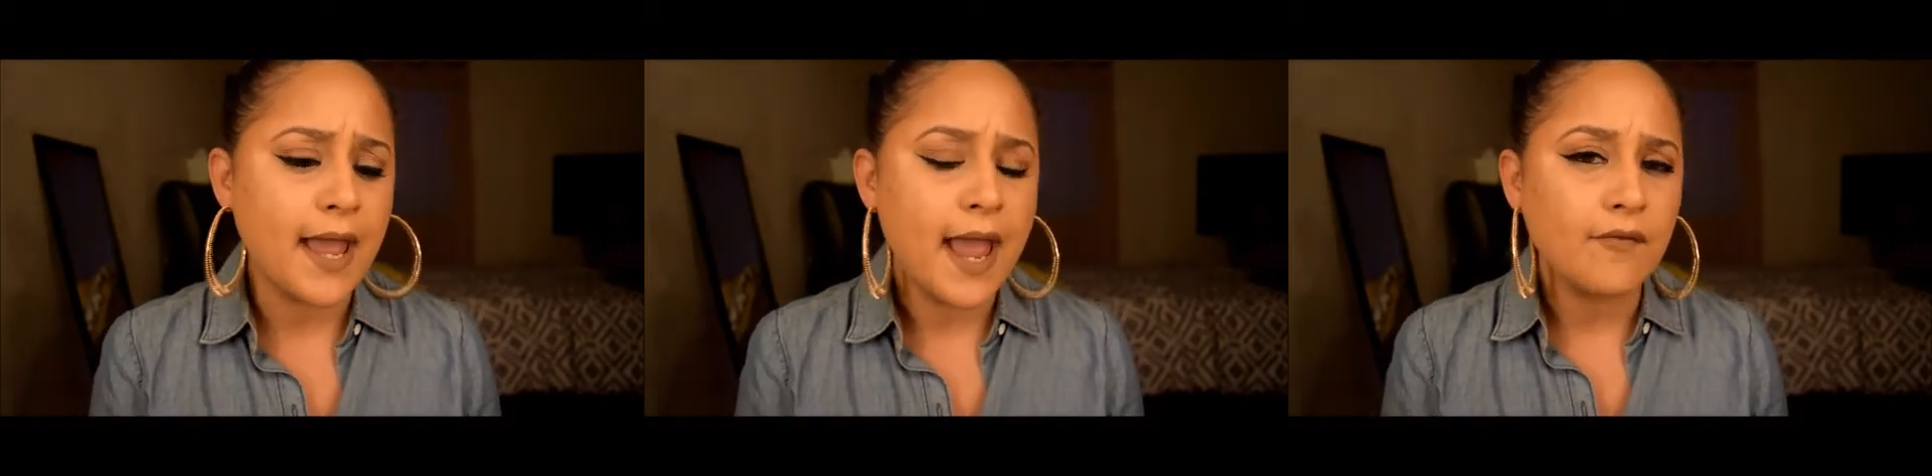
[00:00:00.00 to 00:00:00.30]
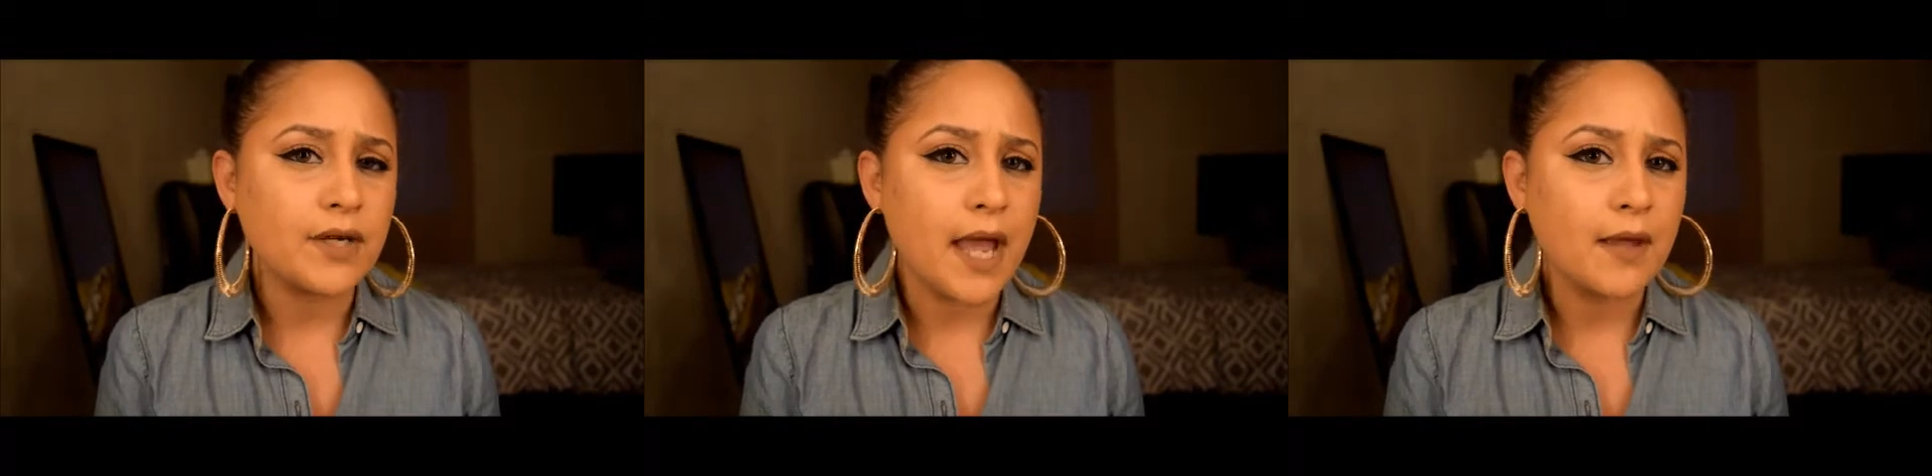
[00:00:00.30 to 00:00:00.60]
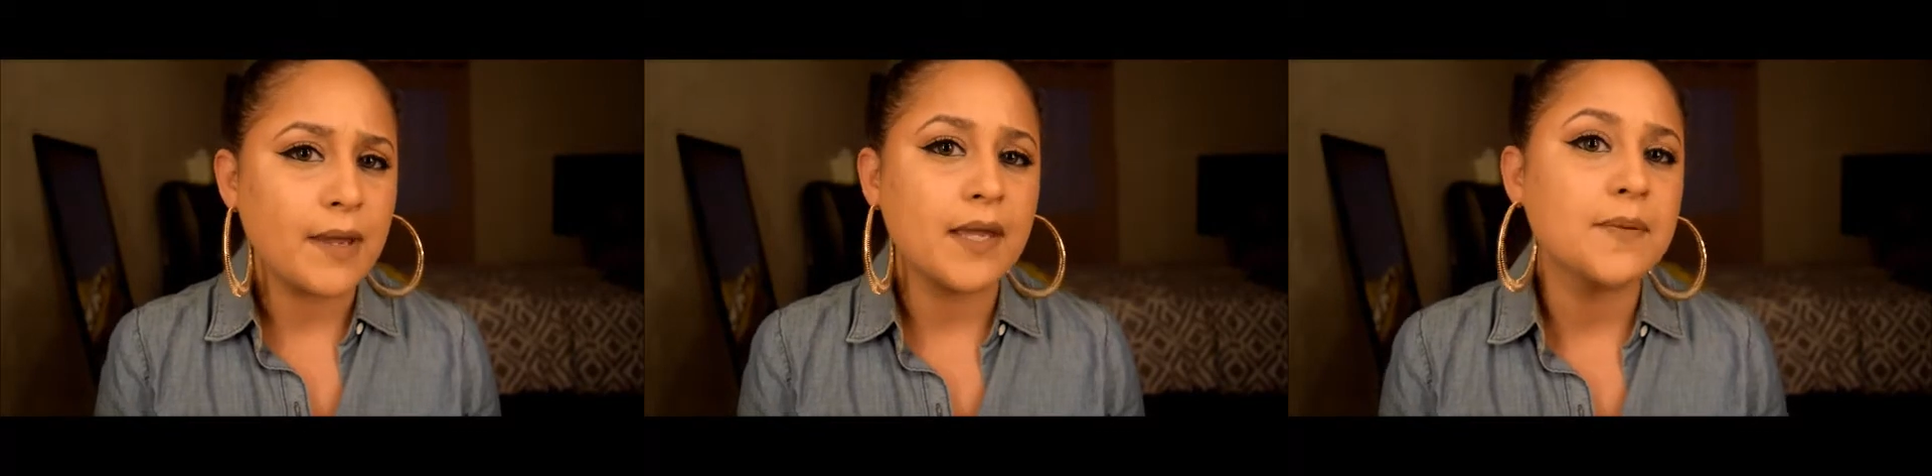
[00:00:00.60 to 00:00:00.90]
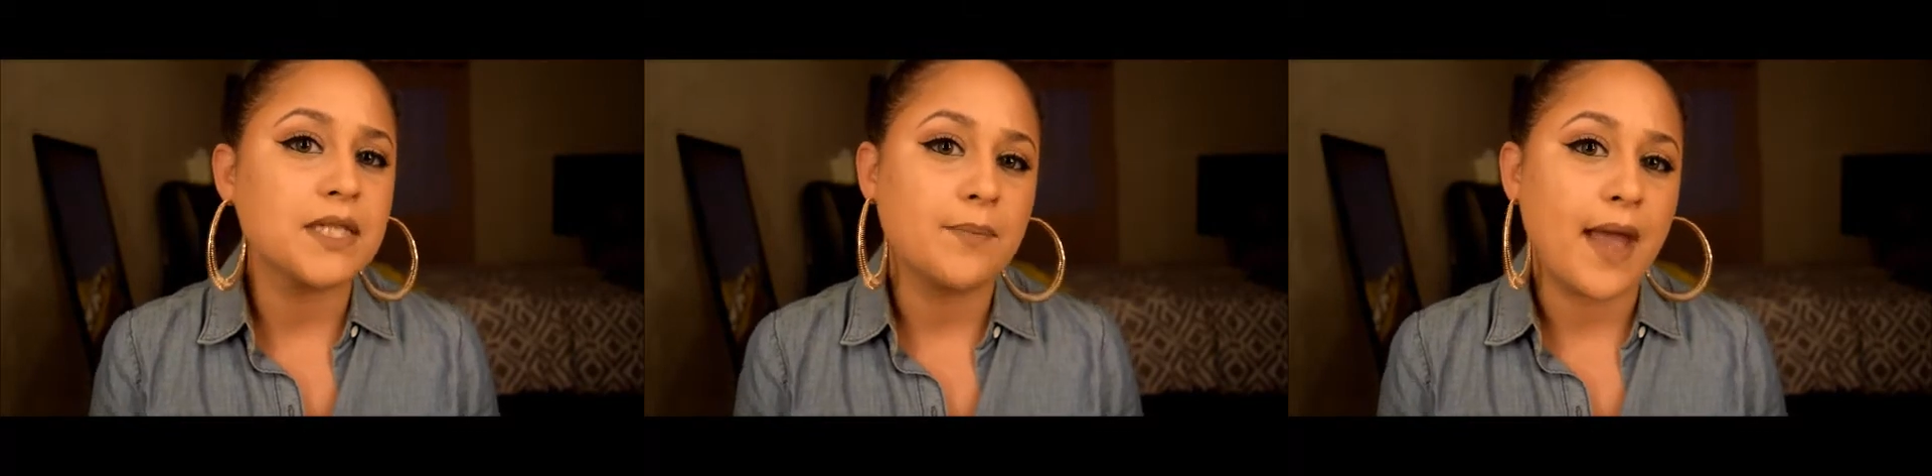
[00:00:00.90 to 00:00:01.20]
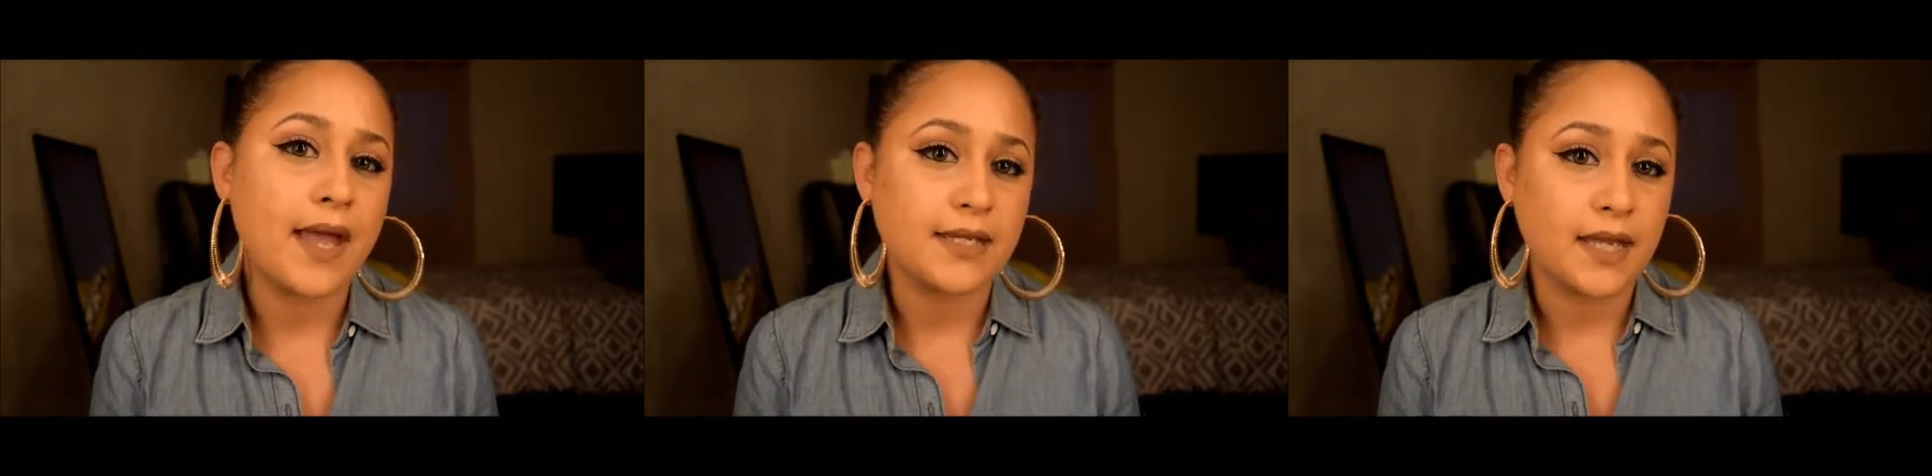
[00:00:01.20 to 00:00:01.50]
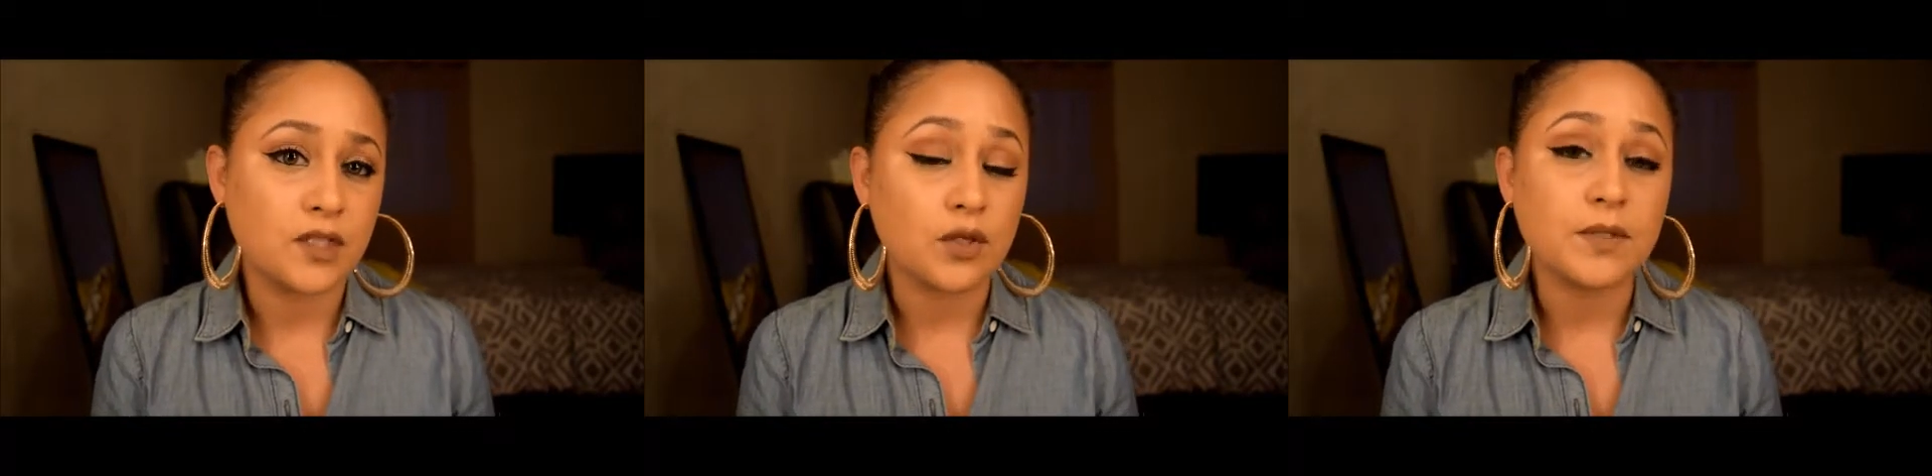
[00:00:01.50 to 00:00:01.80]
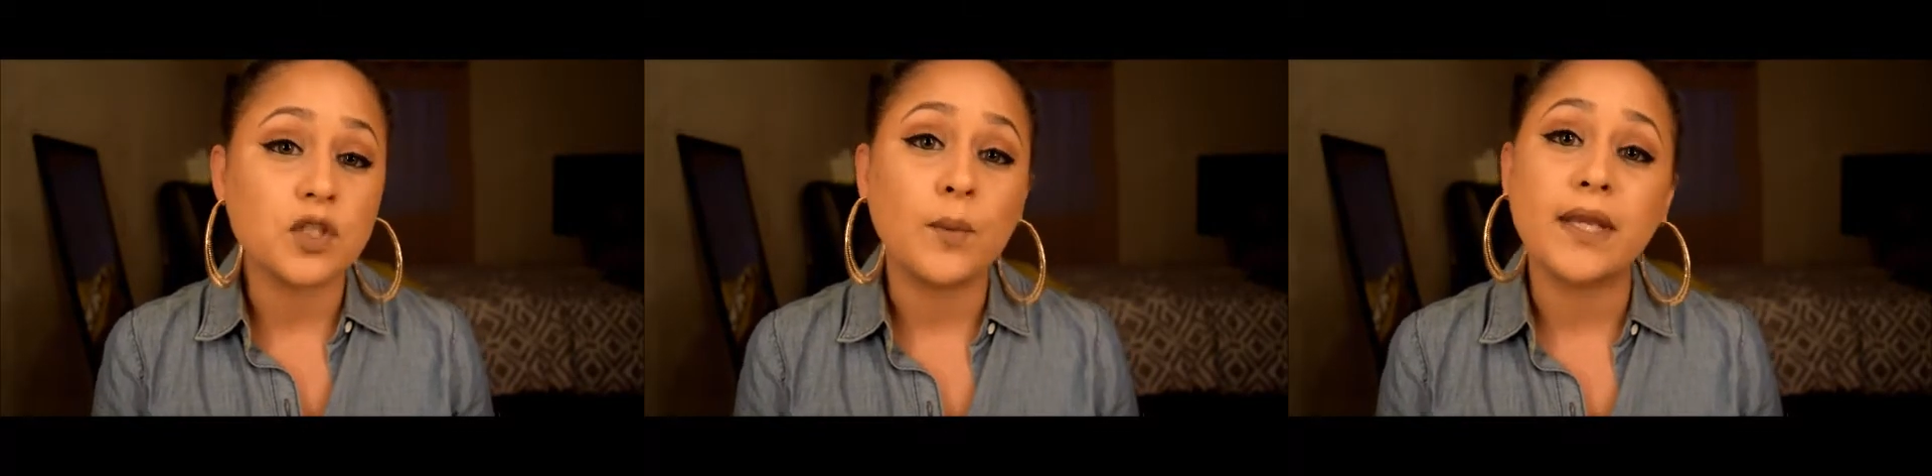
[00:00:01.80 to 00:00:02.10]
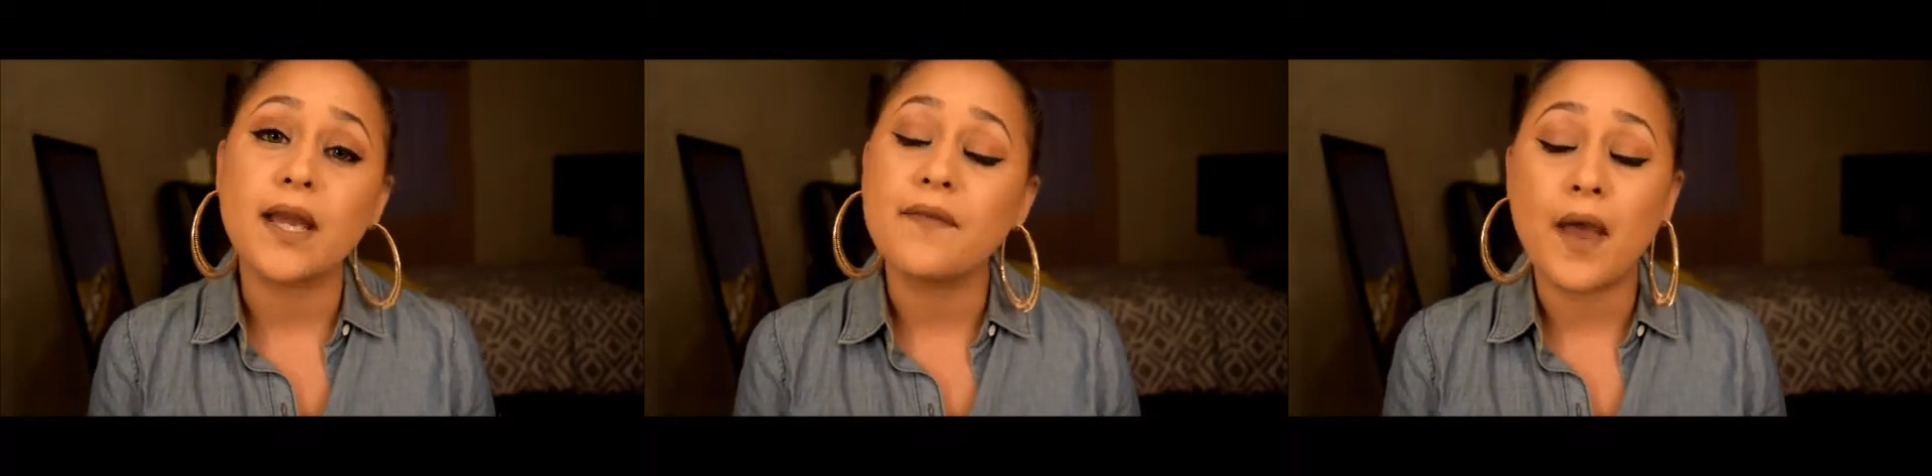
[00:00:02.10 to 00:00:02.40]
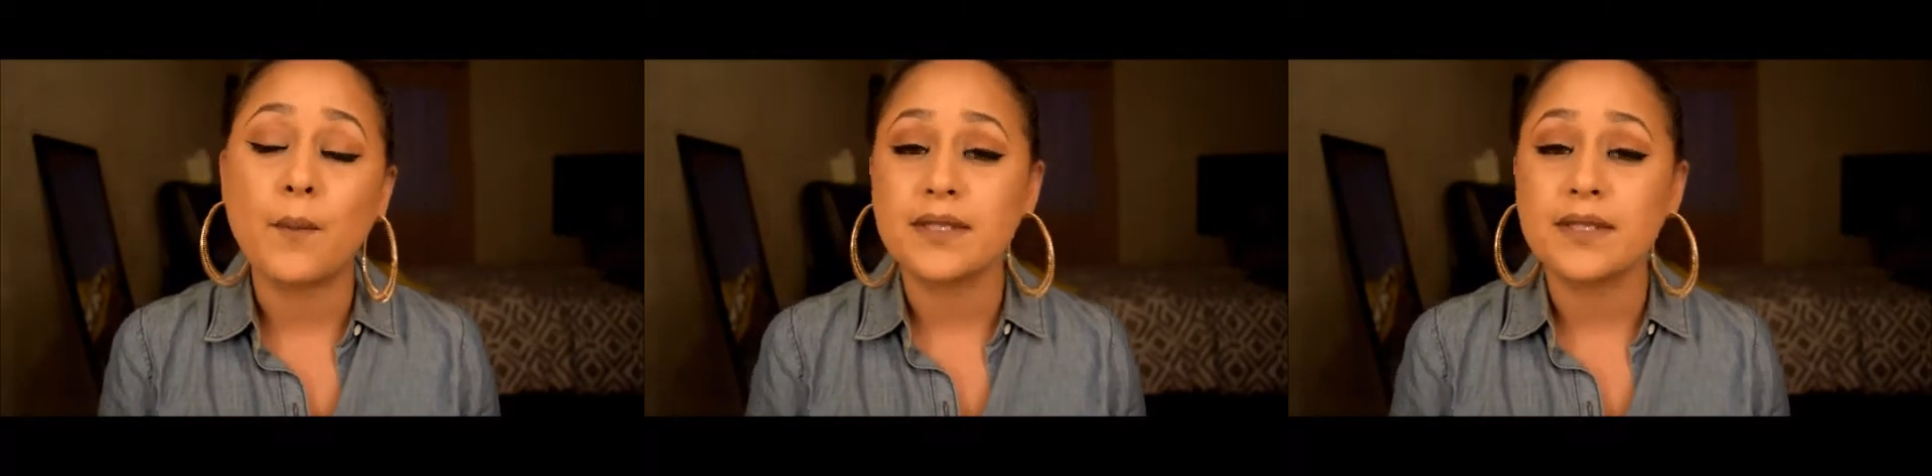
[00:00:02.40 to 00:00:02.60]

I haven't gotten my Ipsy bag yet, so I'm still waiting on that.